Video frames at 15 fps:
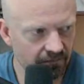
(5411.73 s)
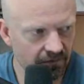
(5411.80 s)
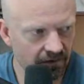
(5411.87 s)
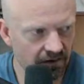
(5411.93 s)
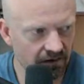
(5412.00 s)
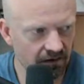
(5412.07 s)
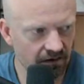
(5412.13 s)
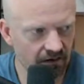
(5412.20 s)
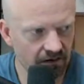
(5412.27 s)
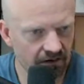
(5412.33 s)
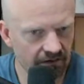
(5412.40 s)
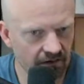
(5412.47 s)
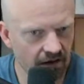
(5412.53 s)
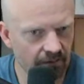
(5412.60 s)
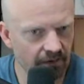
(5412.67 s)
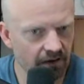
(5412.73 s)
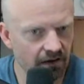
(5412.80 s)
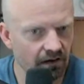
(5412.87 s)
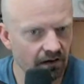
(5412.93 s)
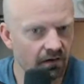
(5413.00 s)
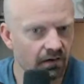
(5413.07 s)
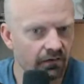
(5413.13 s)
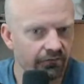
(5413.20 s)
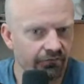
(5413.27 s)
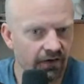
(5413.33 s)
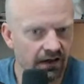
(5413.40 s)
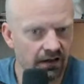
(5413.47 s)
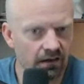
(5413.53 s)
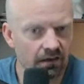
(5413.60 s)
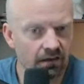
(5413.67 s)
the Islamic
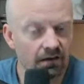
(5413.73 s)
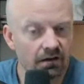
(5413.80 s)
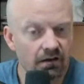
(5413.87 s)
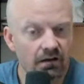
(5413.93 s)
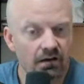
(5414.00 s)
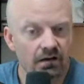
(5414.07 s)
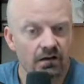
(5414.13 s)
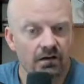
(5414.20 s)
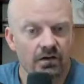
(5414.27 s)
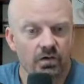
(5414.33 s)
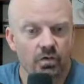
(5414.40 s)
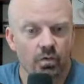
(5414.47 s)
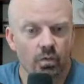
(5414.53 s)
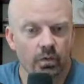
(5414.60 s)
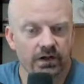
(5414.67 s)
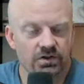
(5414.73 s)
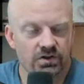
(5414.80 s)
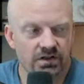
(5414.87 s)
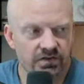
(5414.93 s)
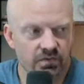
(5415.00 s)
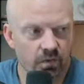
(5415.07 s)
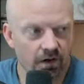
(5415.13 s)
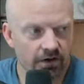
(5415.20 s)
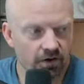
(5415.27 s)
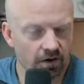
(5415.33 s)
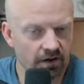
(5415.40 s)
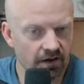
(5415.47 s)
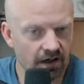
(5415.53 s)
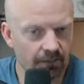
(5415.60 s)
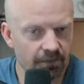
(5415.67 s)
faith, which is where you're
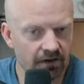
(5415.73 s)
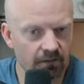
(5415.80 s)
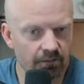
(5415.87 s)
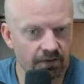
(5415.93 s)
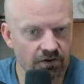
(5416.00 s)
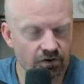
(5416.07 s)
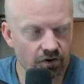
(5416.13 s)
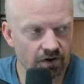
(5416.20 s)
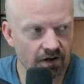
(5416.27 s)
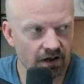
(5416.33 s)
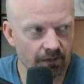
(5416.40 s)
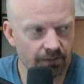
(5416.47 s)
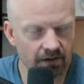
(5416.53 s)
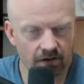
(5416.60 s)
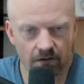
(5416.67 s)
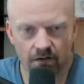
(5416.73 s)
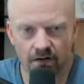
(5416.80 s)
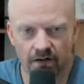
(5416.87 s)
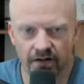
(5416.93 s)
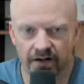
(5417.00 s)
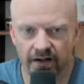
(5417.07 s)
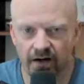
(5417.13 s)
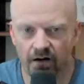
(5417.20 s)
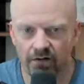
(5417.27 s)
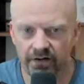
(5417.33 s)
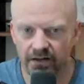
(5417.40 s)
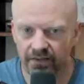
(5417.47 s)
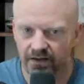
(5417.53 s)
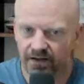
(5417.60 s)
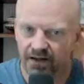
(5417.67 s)
cupping, but you're cupping on an
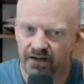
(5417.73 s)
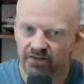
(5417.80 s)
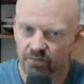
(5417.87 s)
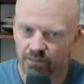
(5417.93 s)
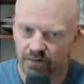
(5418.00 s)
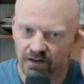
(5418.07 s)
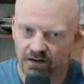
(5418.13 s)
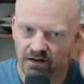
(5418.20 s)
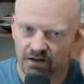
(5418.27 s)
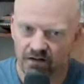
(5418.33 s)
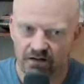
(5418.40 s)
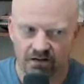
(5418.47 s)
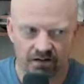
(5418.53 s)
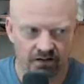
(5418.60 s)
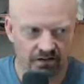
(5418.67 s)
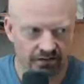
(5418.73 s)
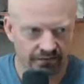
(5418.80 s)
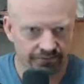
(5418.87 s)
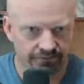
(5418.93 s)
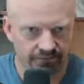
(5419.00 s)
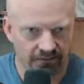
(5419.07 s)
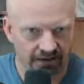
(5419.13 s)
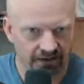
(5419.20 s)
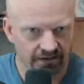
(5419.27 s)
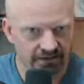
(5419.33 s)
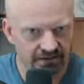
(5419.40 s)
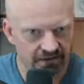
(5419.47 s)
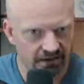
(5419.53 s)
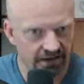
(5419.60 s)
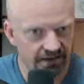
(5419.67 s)
area that has been like
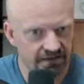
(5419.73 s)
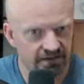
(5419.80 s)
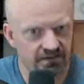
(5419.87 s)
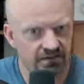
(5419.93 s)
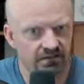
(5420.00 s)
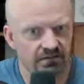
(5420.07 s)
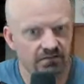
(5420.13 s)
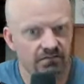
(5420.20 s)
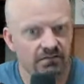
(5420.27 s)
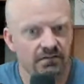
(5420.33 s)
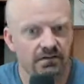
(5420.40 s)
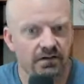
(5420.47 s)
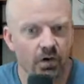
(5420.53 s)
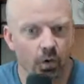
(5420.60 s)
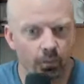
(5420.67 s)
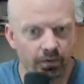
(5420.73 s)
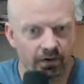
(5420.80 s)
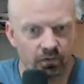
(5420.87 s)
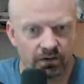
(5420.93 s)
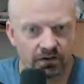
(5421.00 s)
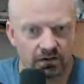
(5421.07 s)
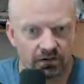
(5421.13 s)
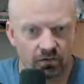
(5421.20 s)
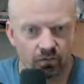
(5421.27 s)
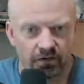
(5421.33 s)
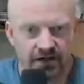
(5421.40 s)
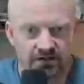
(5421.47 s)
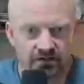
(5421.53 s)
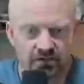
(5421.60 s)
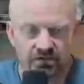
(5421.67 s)
sliced open with a little
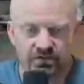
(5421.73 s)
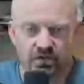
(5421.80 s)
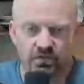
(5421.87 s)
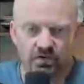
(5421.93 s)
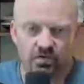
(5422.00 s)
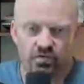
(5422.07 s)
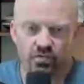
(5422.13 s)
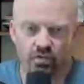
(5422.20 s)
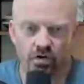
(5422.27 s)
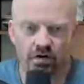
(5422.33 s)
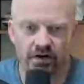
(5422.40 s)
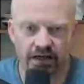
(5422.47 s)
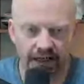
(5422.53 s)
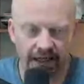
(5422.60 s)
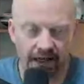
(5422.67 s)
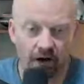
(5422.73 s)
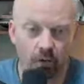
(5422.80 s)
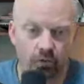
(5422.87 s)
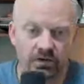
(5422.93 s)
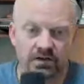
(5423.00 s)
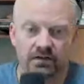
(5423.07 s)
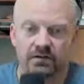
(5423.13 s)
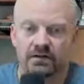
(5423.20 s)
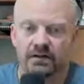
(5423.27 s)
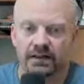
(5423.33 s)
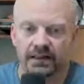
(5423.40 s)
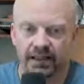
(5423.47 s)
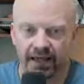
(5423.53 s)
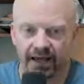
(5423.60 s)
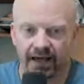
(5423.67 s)
razor. So you're drawing out
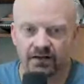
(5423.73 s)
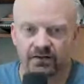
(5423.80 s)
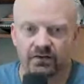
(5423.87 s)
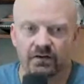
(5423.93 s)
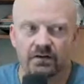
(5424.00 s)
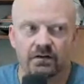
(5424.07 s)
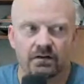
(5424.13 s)
that